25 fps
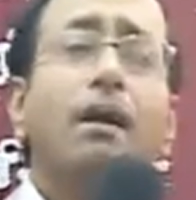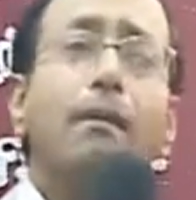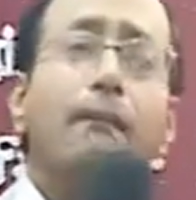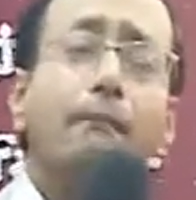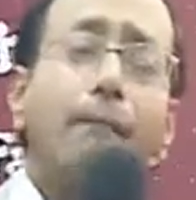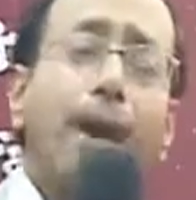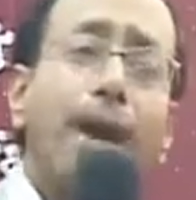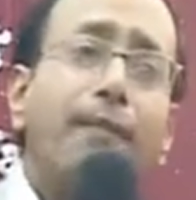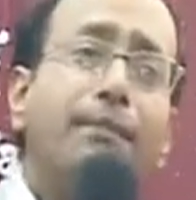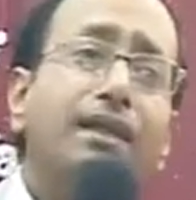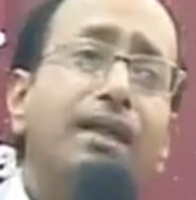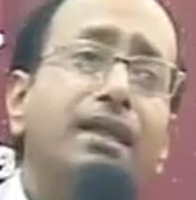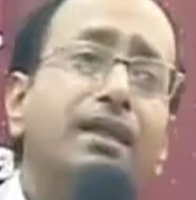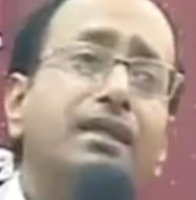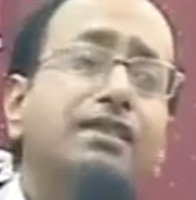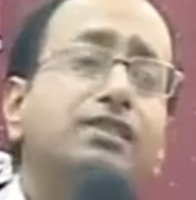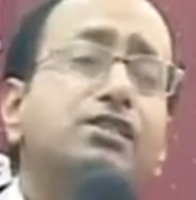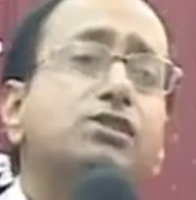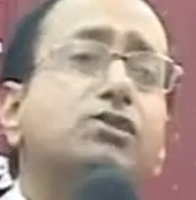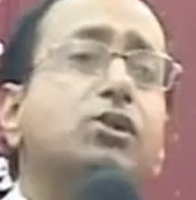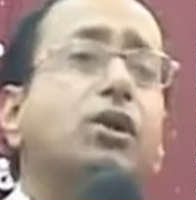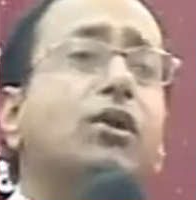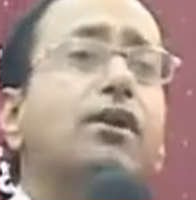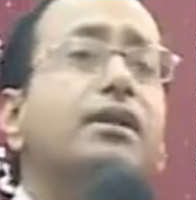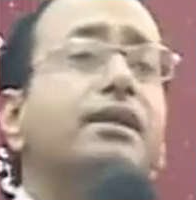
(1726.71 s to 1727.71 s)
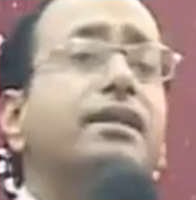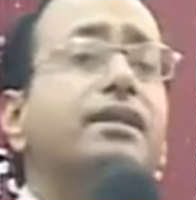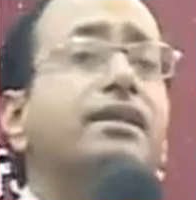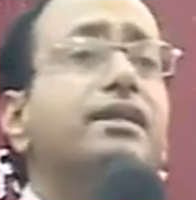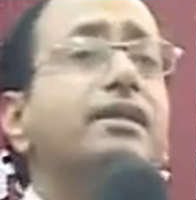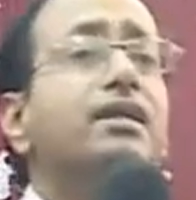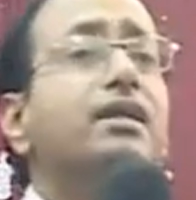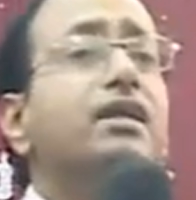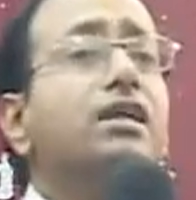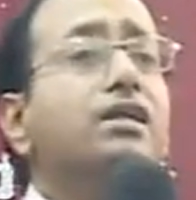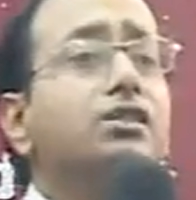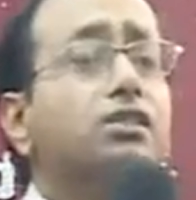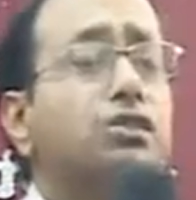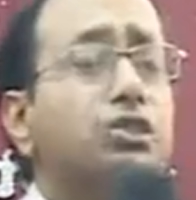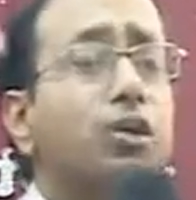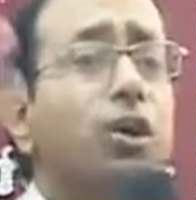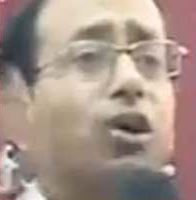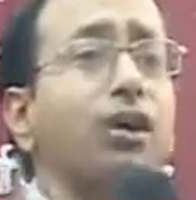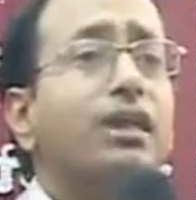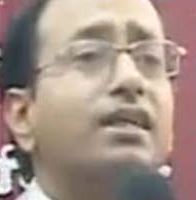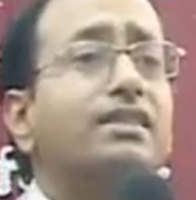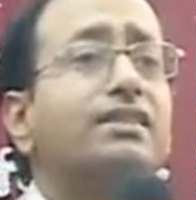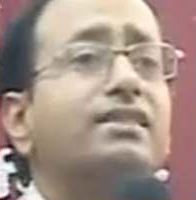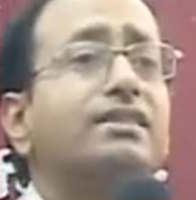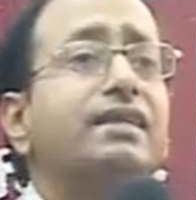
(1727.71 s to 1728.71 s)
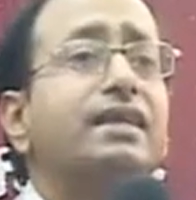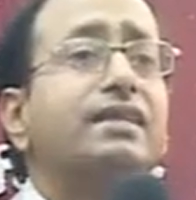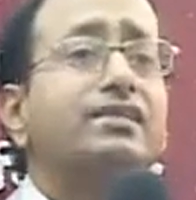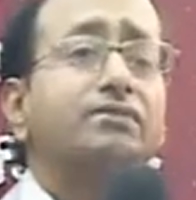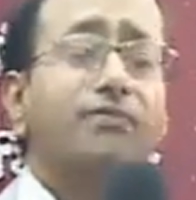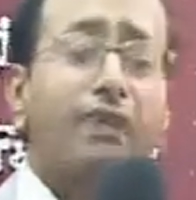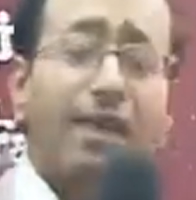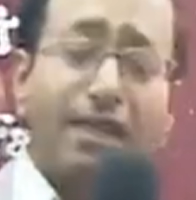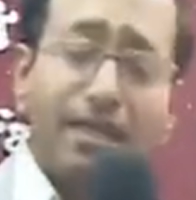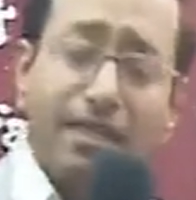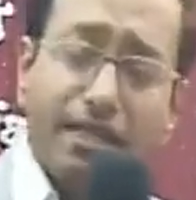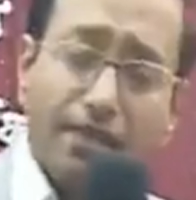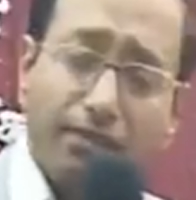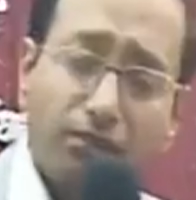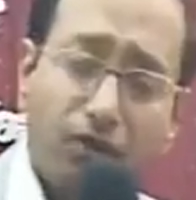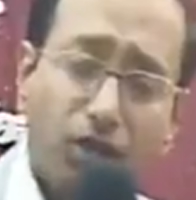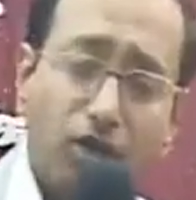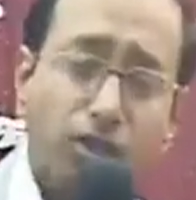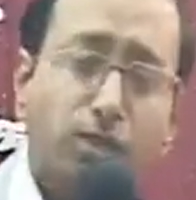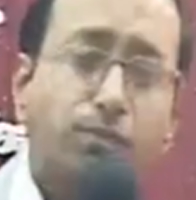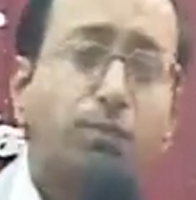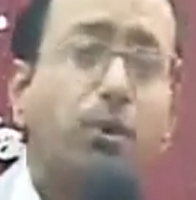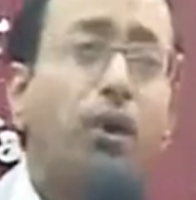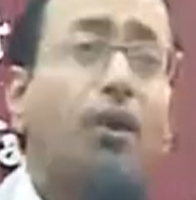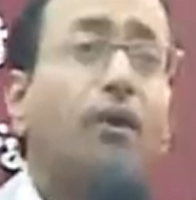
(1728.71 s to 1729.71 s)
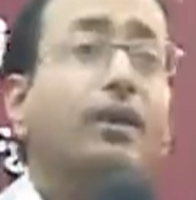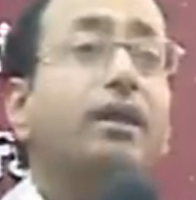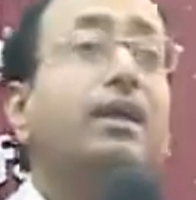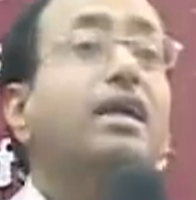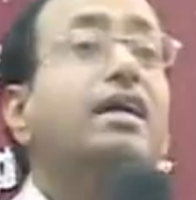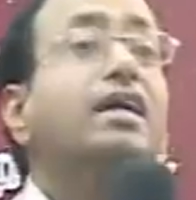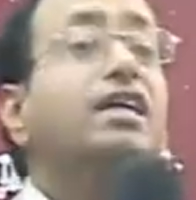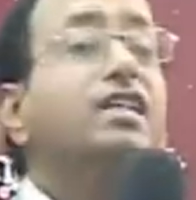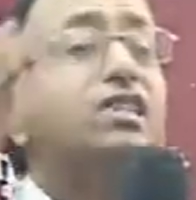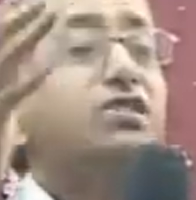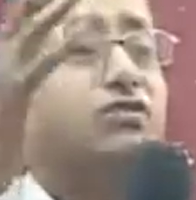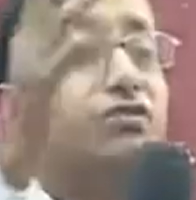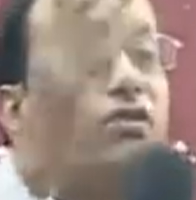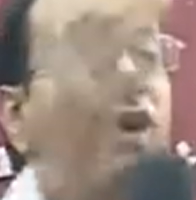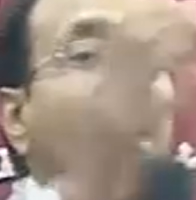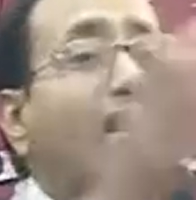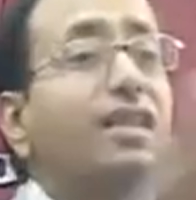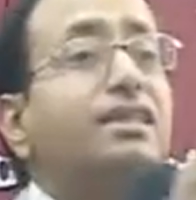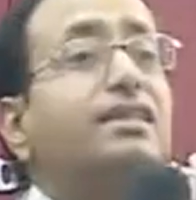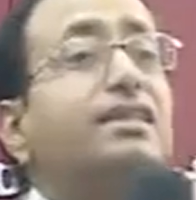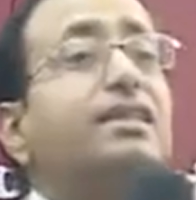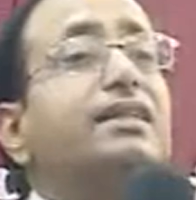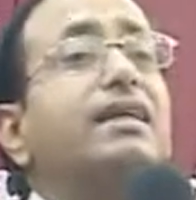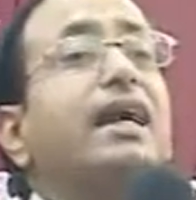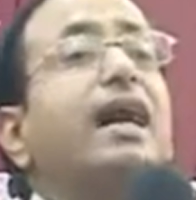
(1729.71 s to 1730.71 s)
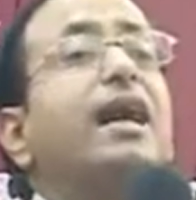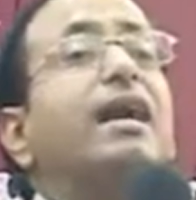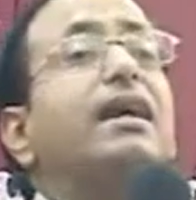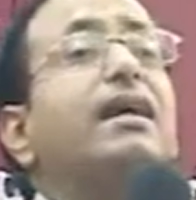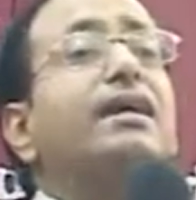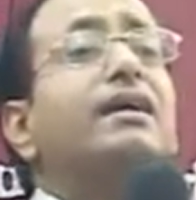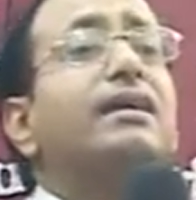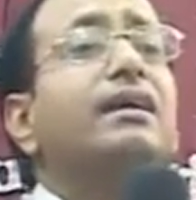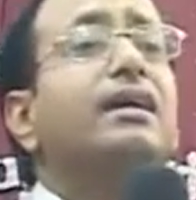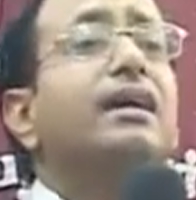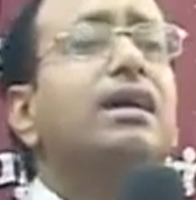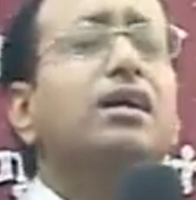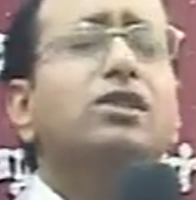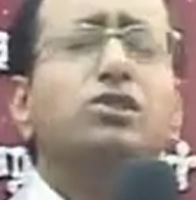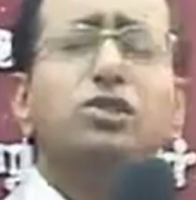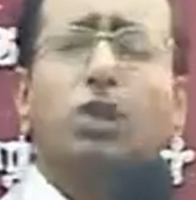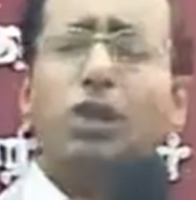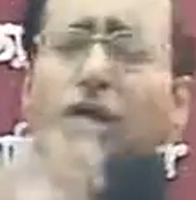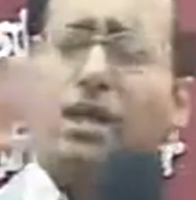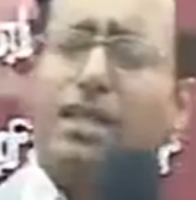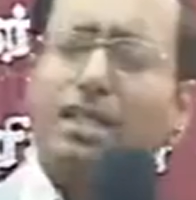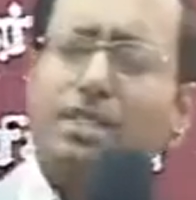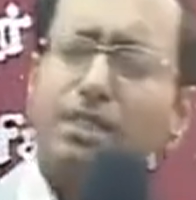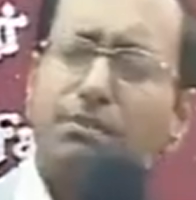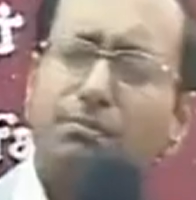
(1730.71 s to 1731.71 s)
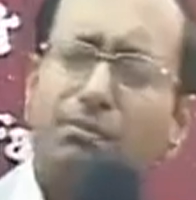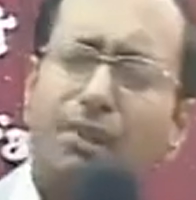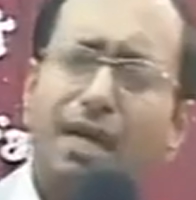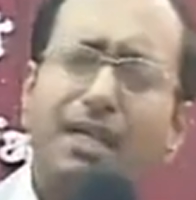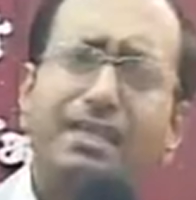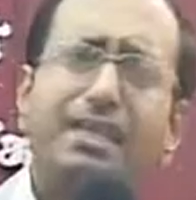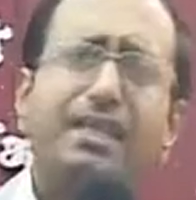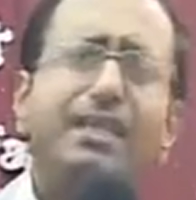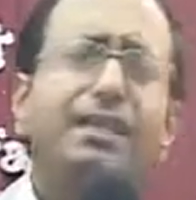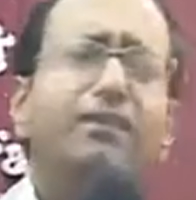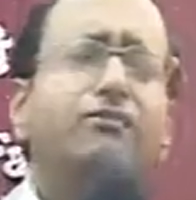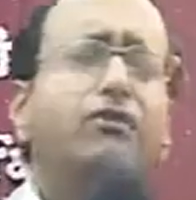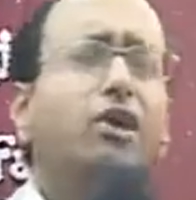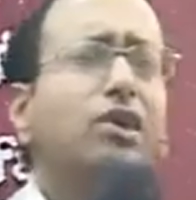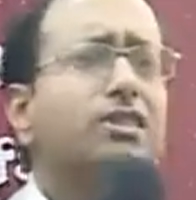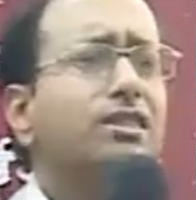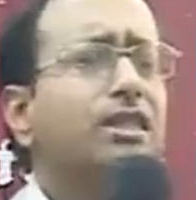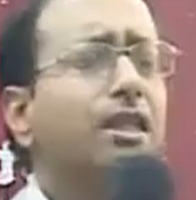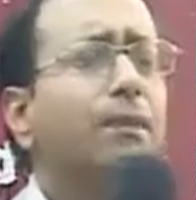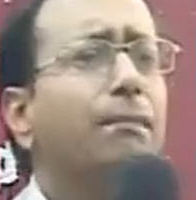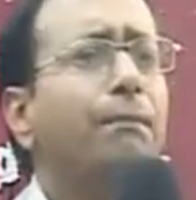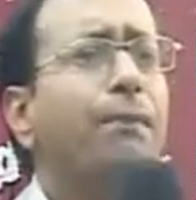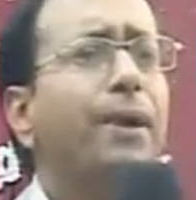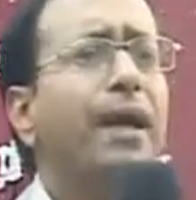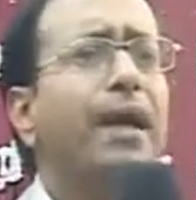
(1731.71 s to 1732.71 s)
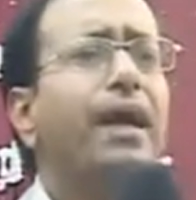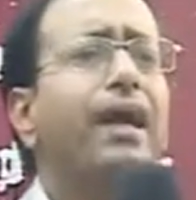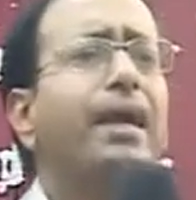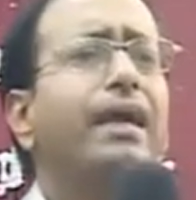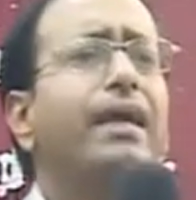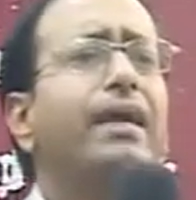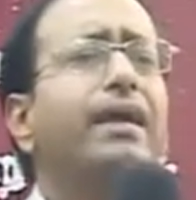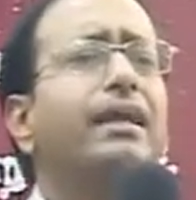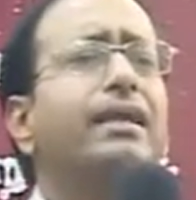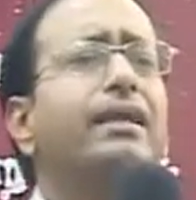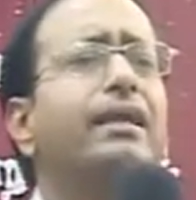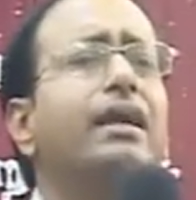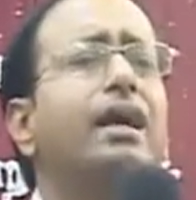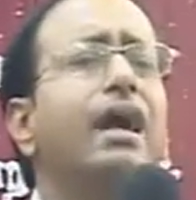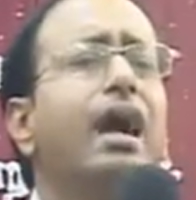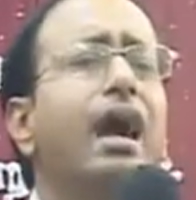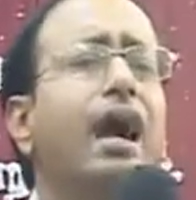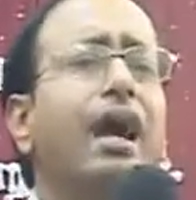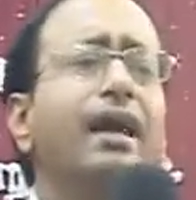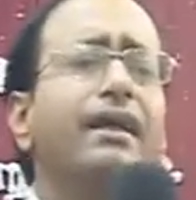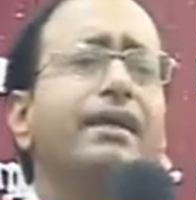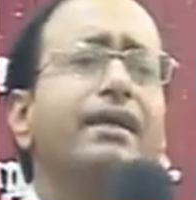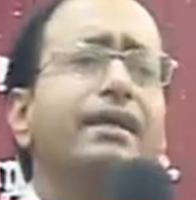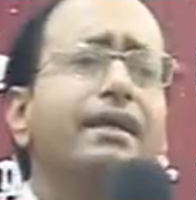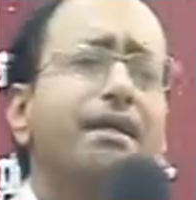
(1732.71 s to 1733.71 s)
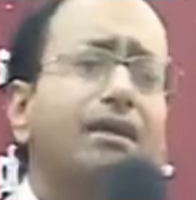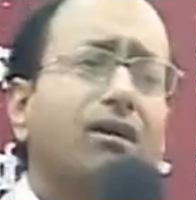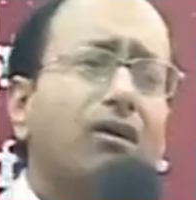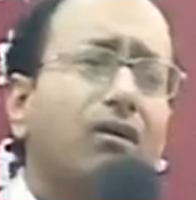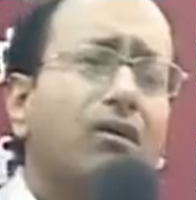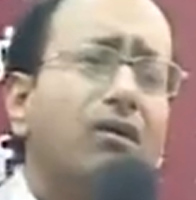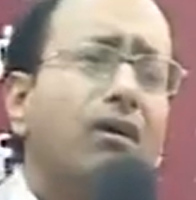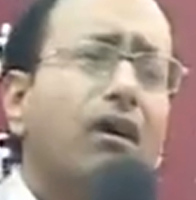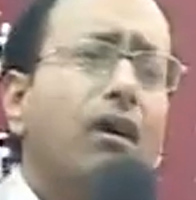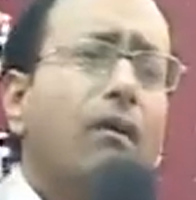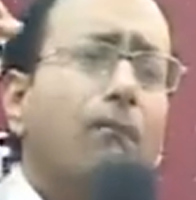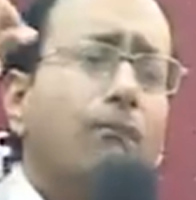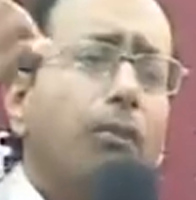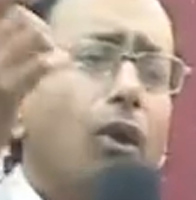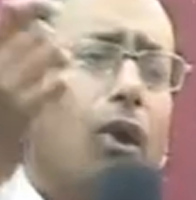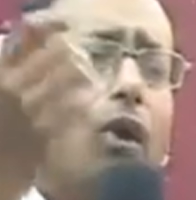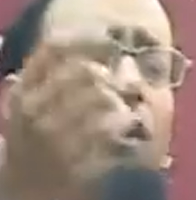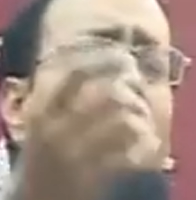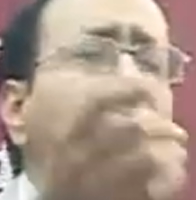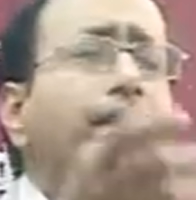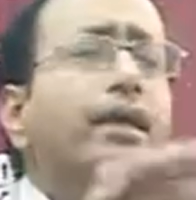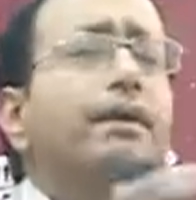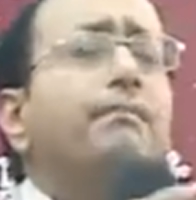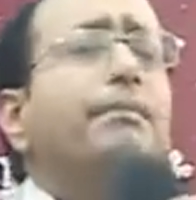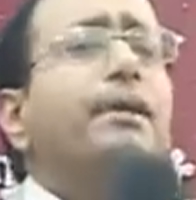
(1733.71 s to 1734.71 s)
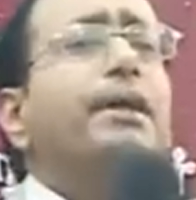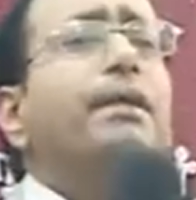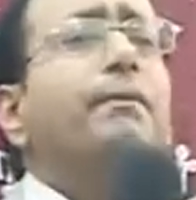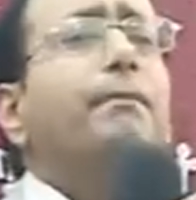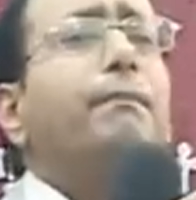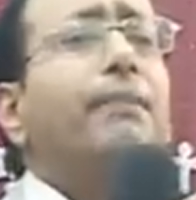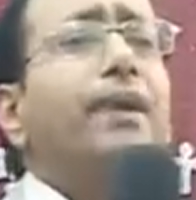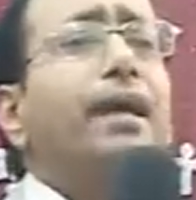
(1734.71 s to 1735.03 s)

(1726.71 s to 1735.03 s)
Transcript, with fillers: Bible historian, scholar says when he was born, his father died. So his mother was in pain and he bore him in